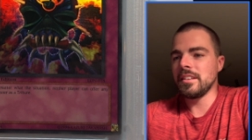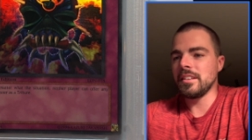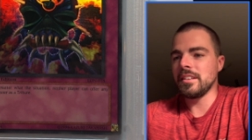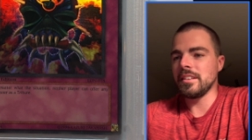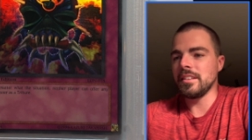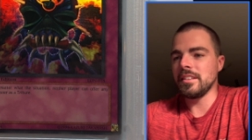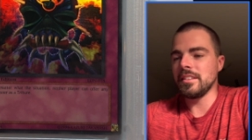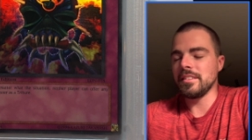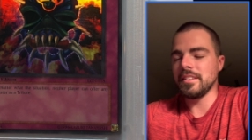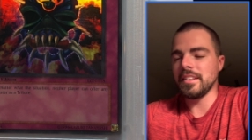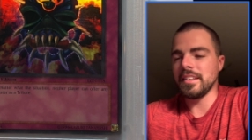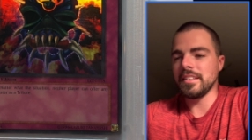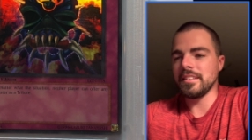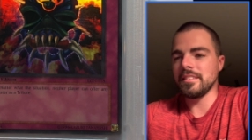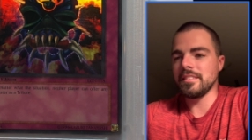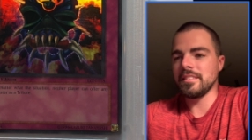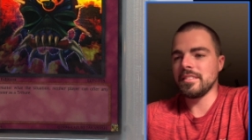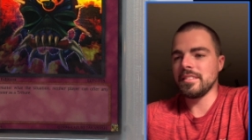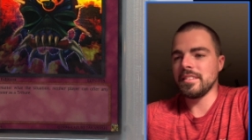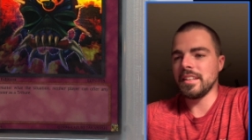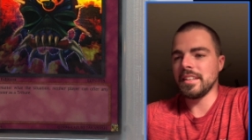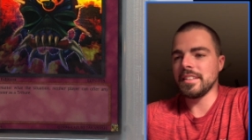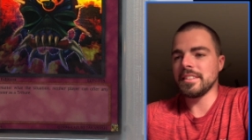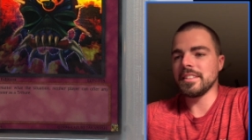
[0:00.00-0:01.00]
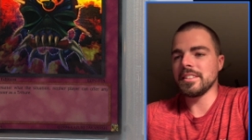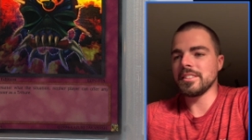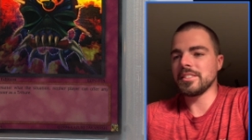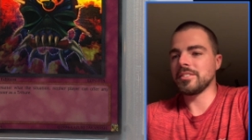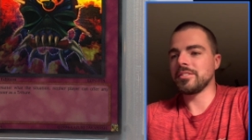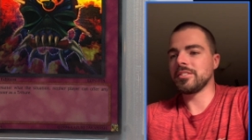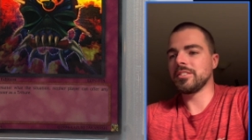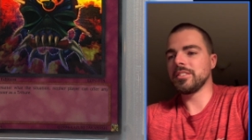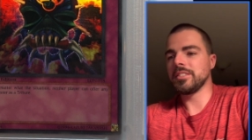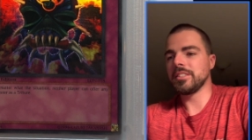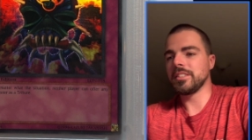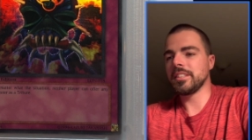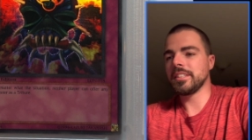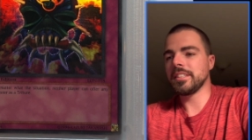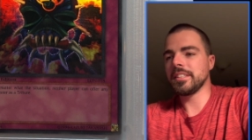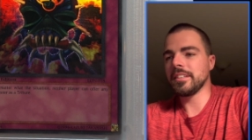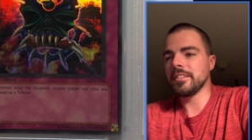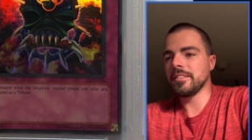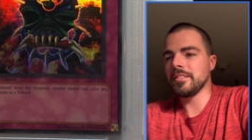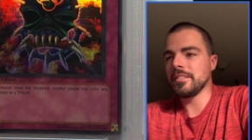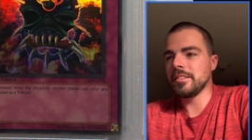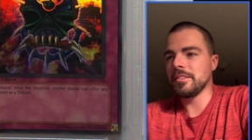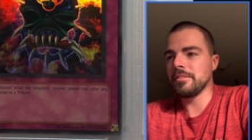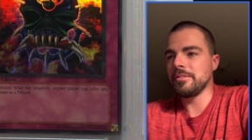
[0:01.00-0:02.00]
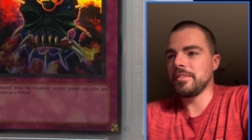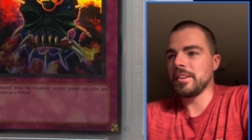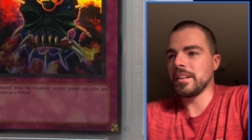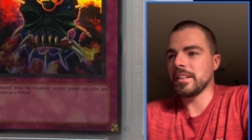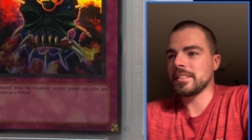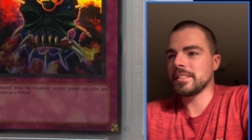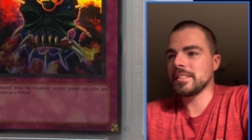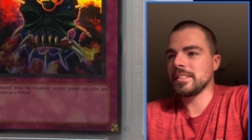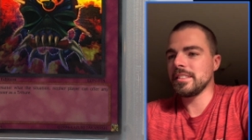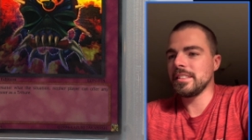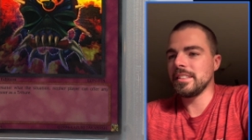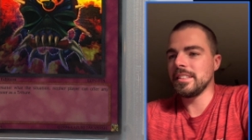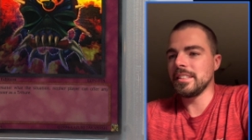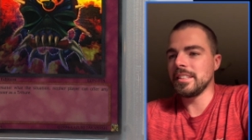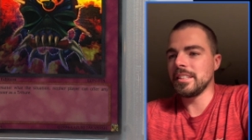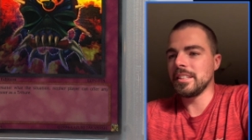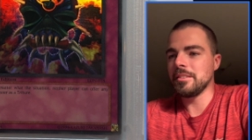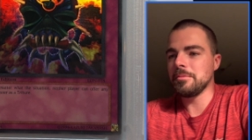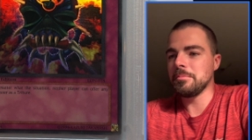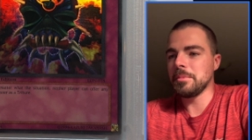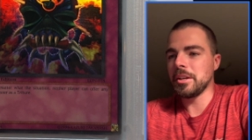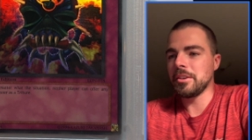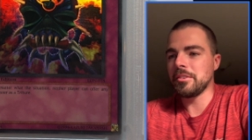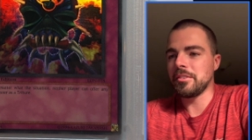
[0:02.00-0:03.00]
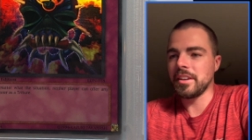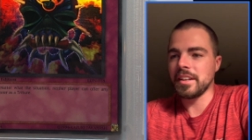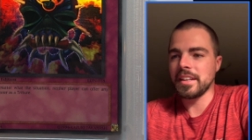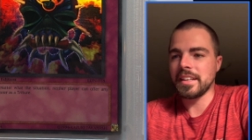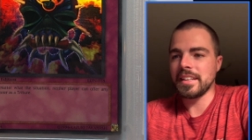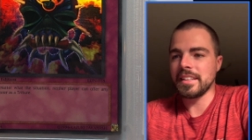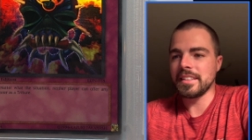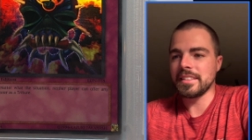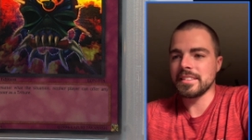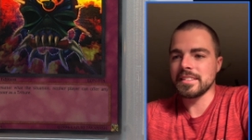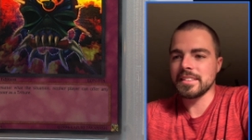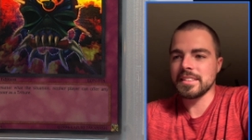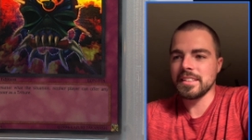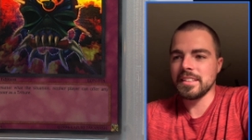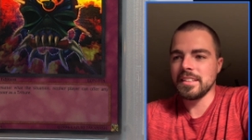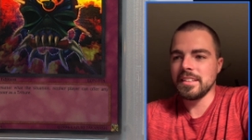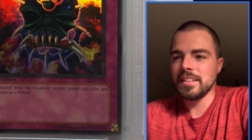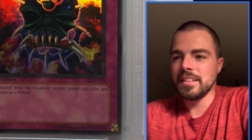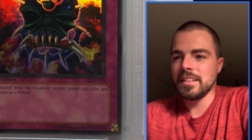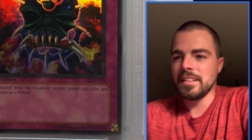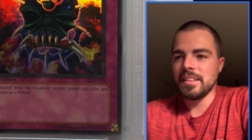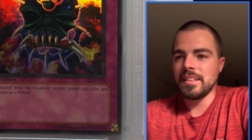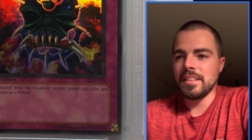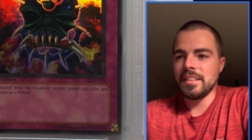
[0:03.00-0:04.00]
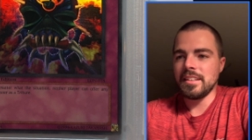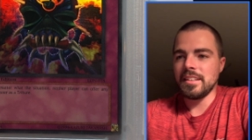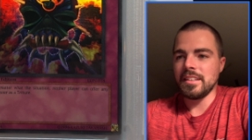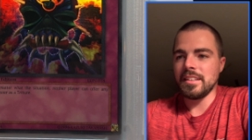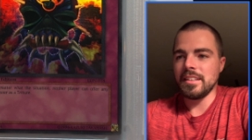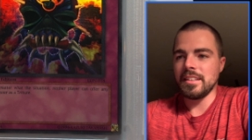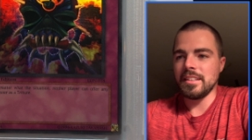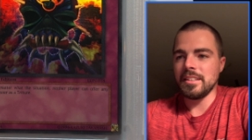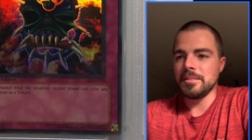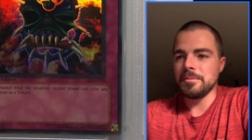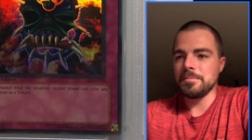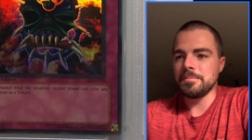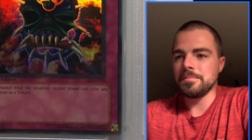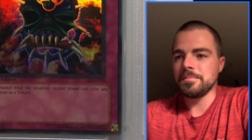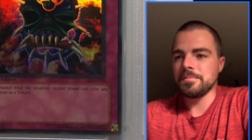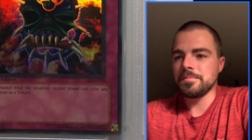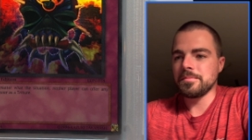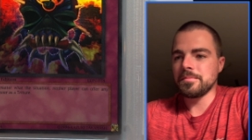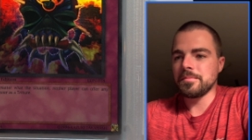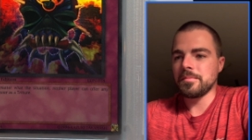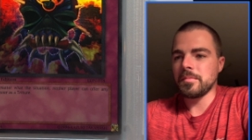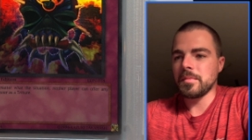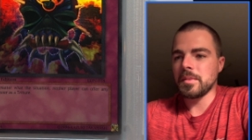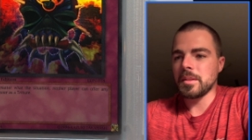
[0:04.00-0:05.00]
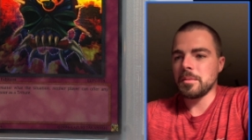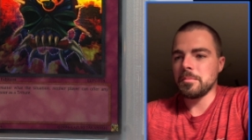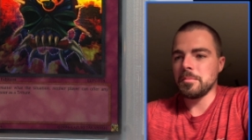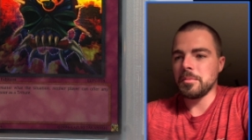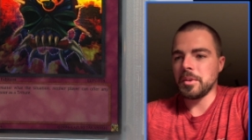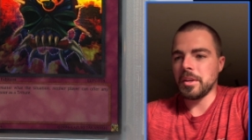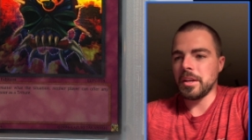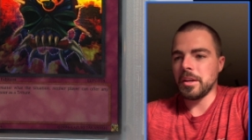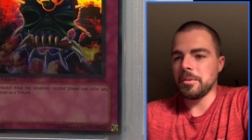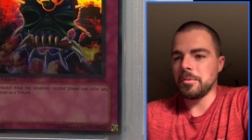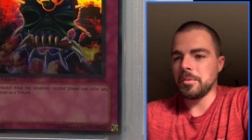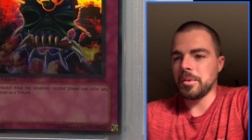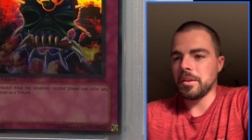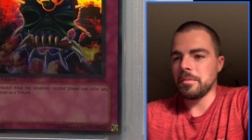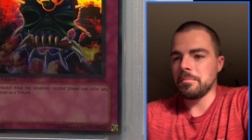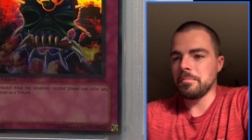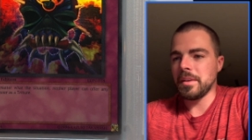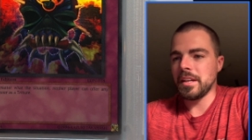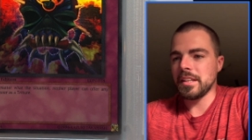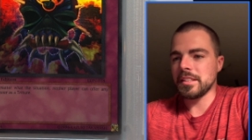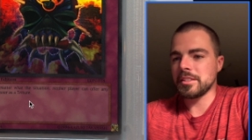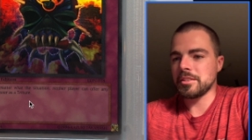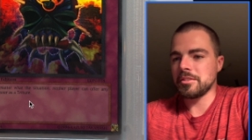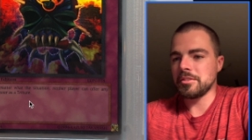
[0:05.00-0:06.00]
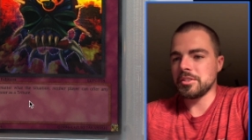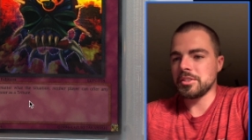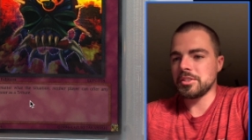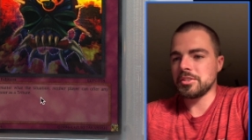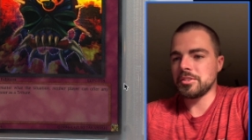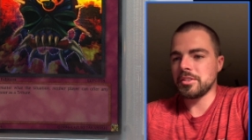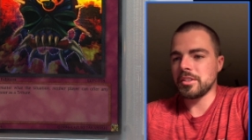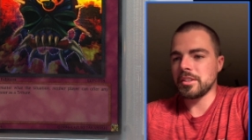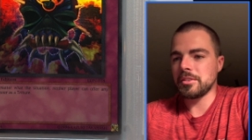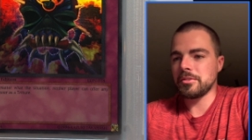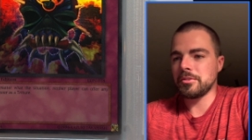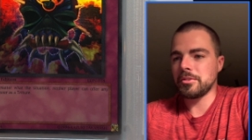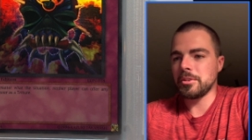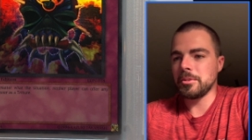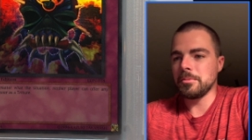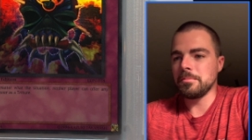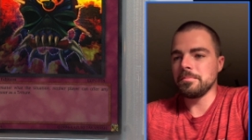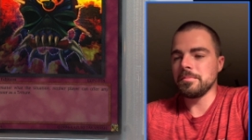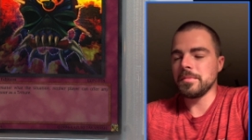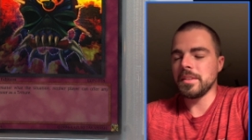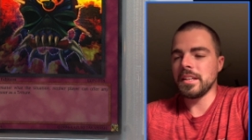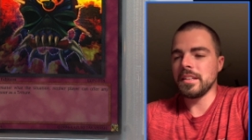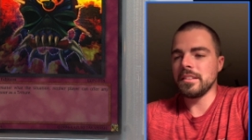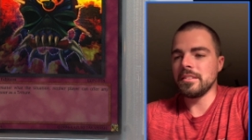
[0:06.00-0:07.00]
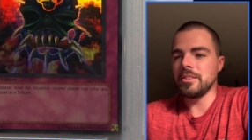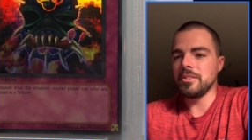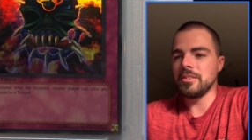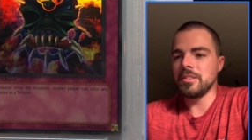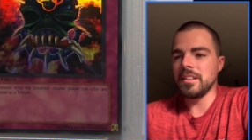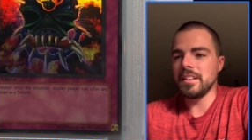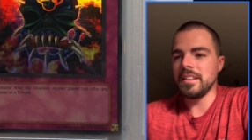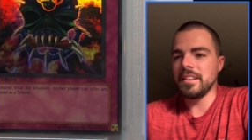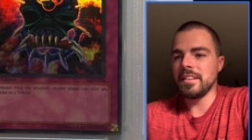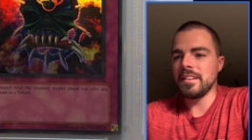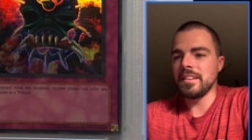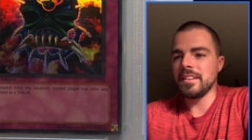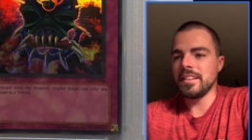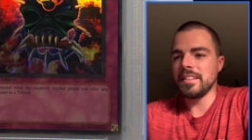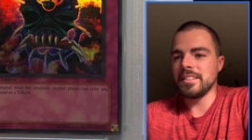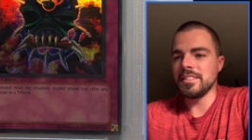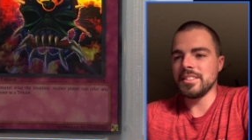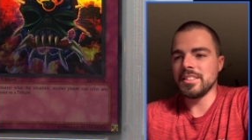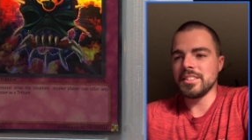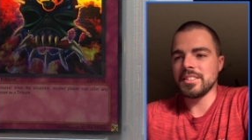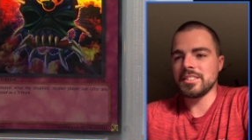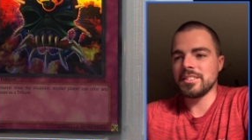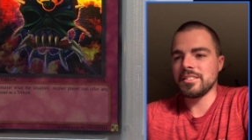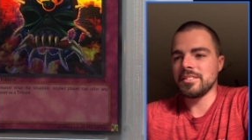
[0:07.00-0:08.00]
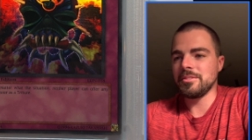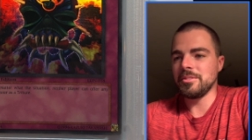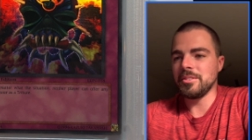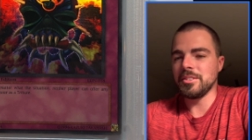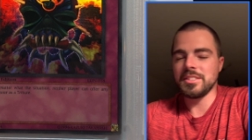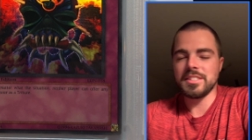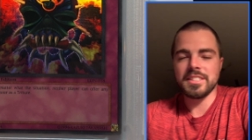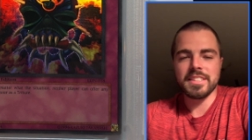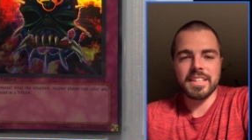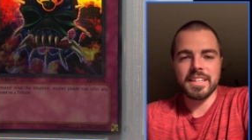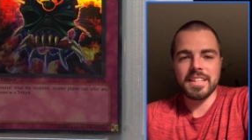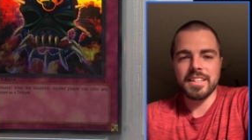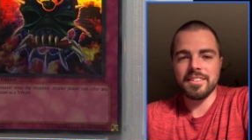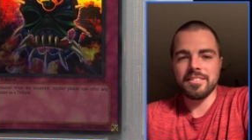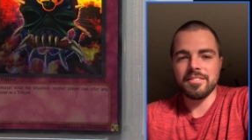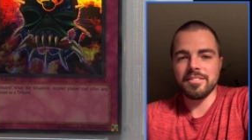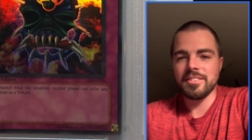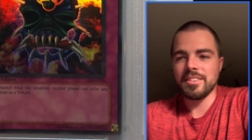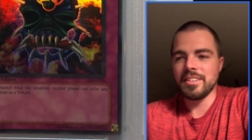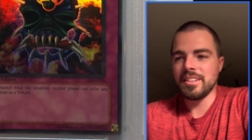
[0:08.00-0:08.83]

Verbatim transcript: Uh, that that doesn't really affect any of my rankings. Um, but yeah, we have Mask Restrict from LON, and just once again,